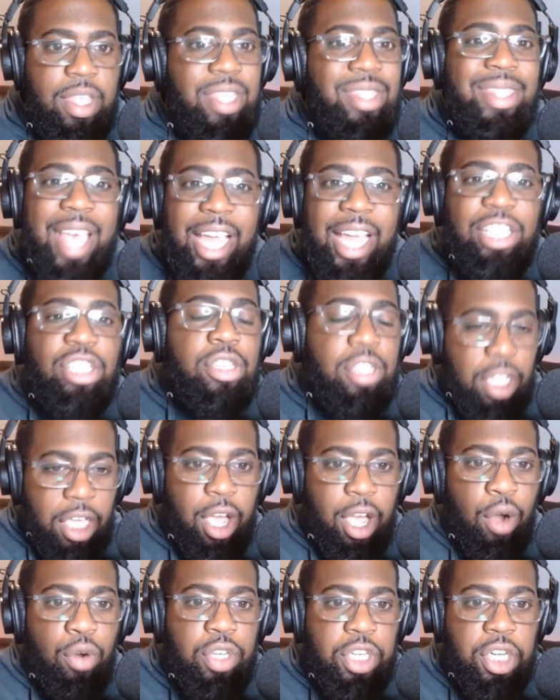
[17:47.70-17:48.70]
That's the
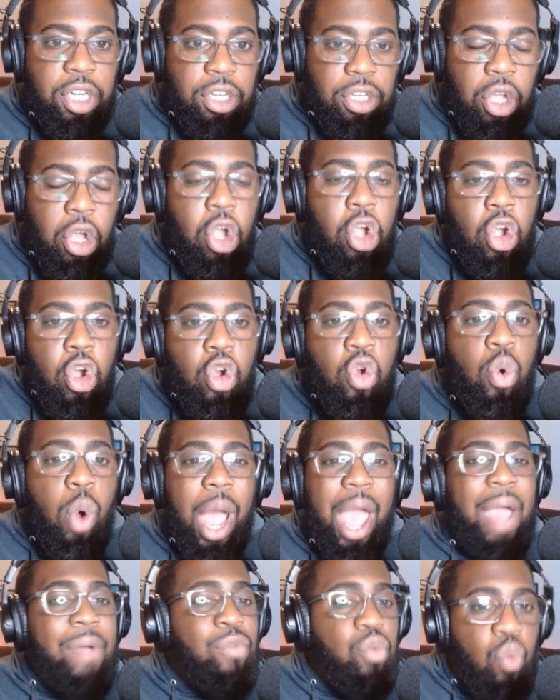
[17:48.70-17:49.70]
coaches who
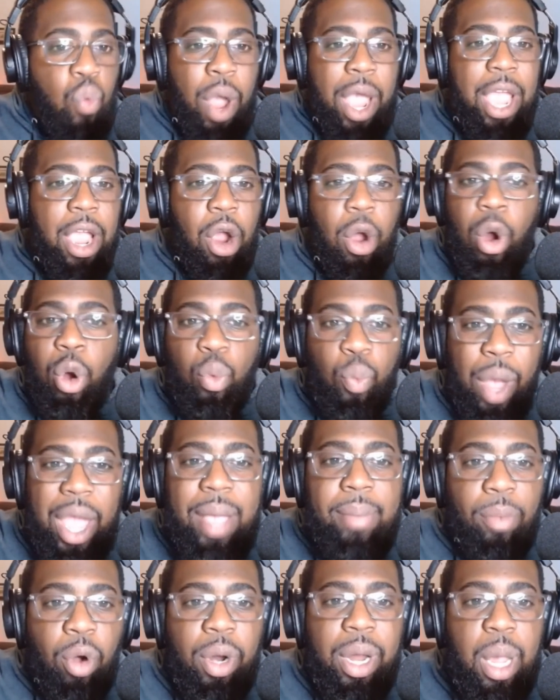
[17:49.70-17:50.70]
are way
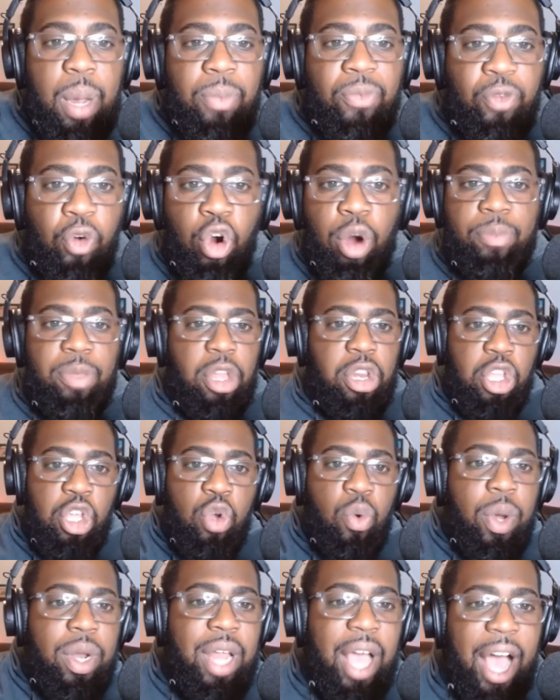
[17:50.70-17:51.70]
more informed than
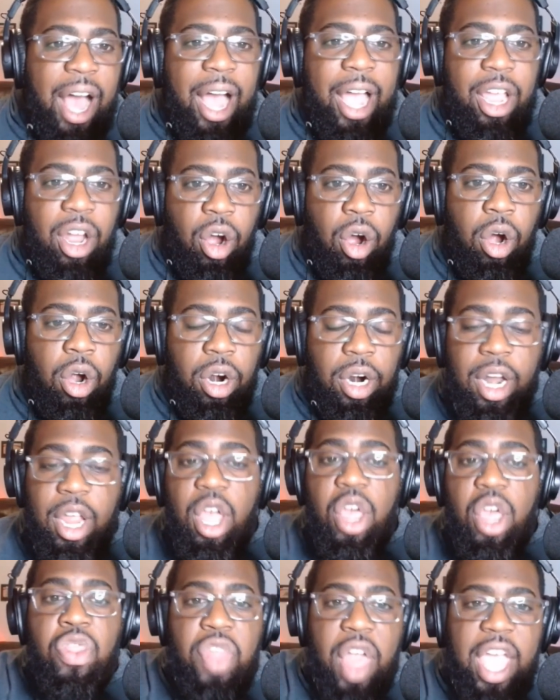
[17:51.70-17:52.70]
you and I are.
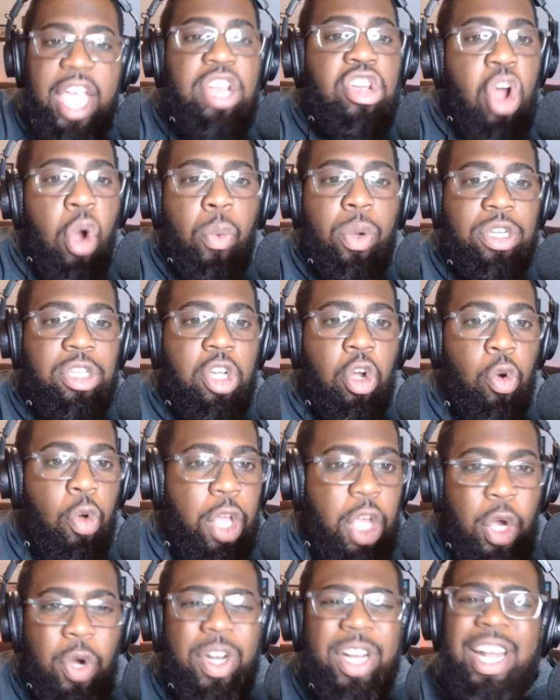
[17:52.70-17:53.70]
They know what's
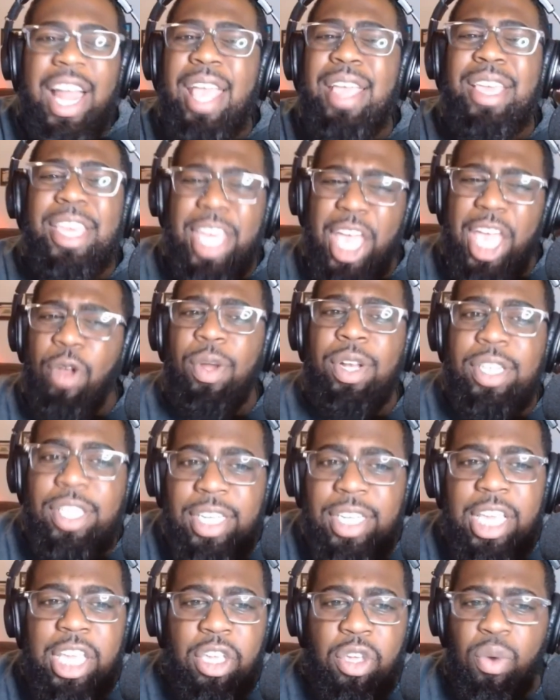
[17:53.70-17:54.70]
going on. And I
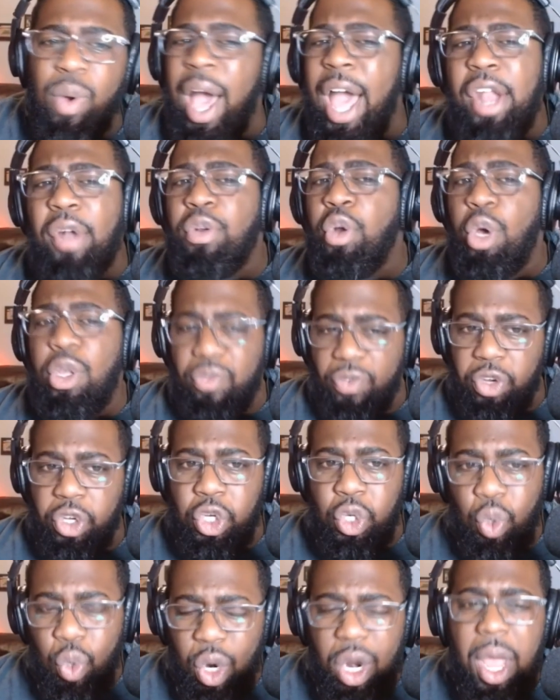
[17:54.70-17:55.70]
guarantee you, I don't know this for
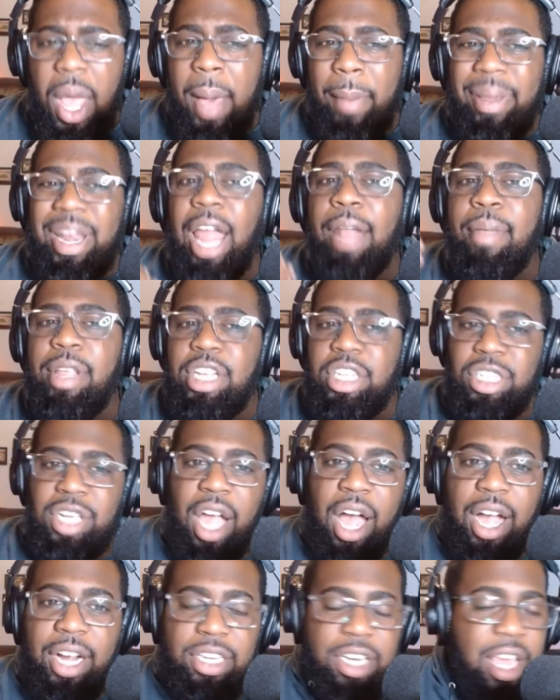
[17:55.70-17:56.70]
sure, but I'd be
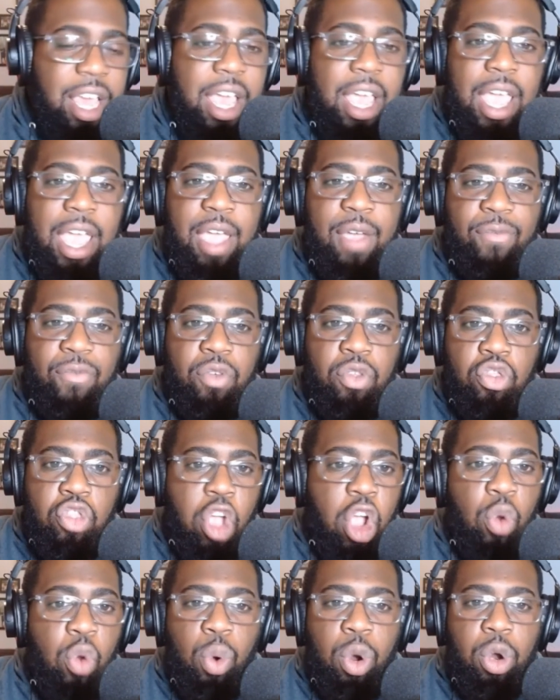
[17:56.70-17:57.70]
shocked if
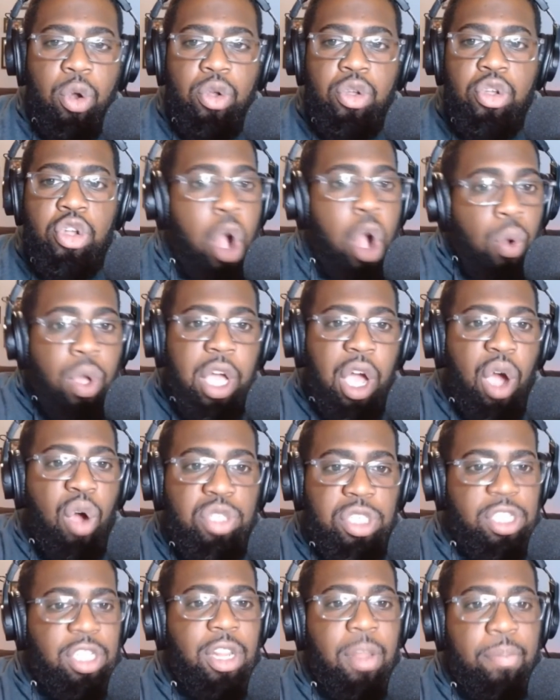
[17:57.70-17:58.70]
there were no
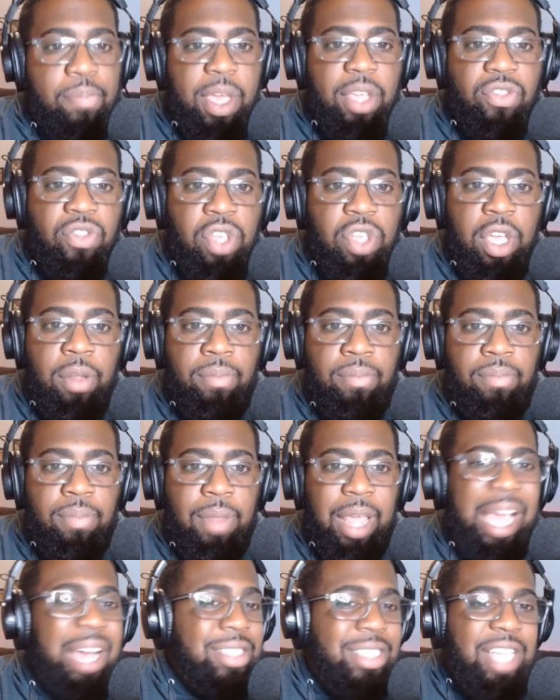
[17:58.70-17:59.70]
coaches in the Big Ten
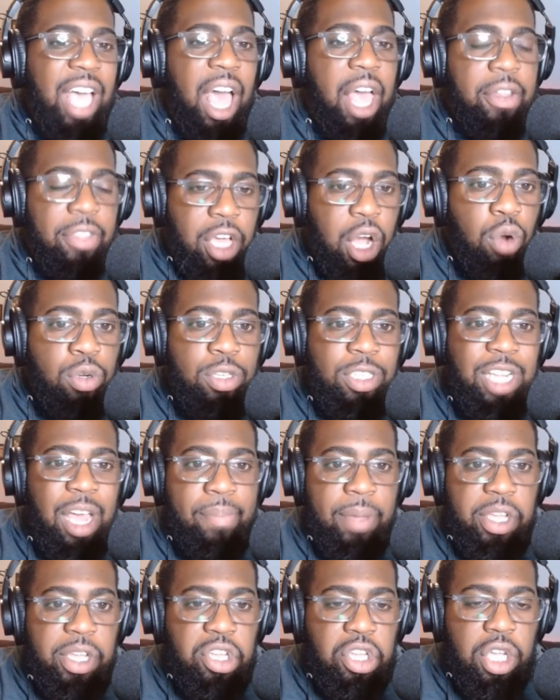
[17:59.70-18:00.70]
outside of the coaches at
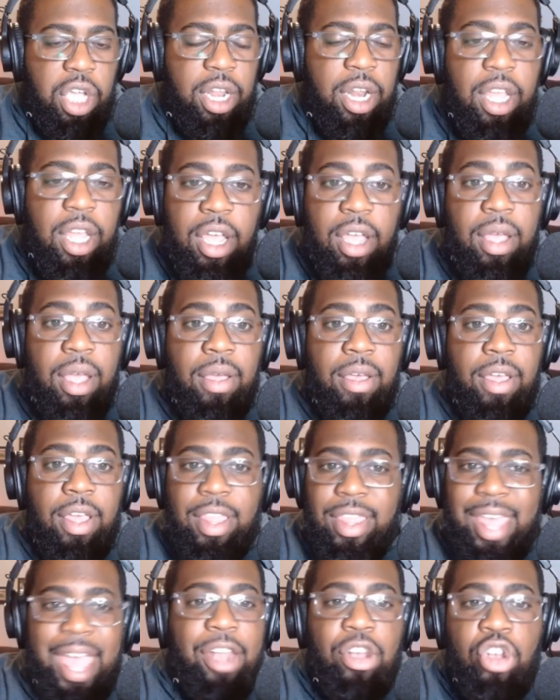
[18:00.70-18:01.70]
Michigan
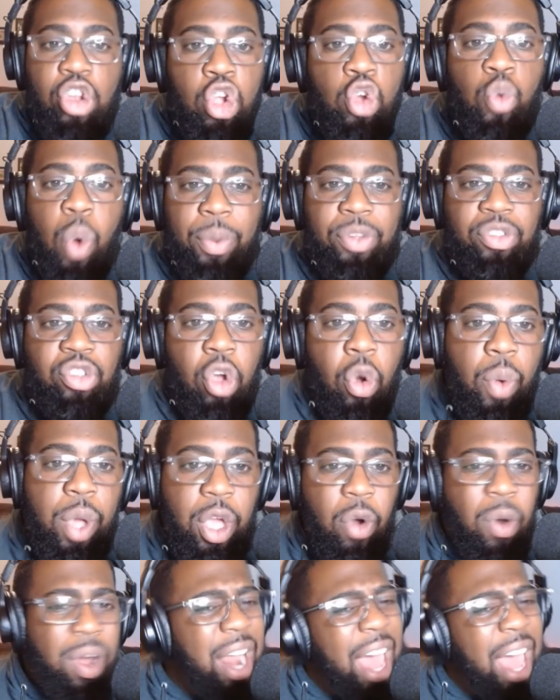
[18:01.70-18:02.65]
that knew what was going on.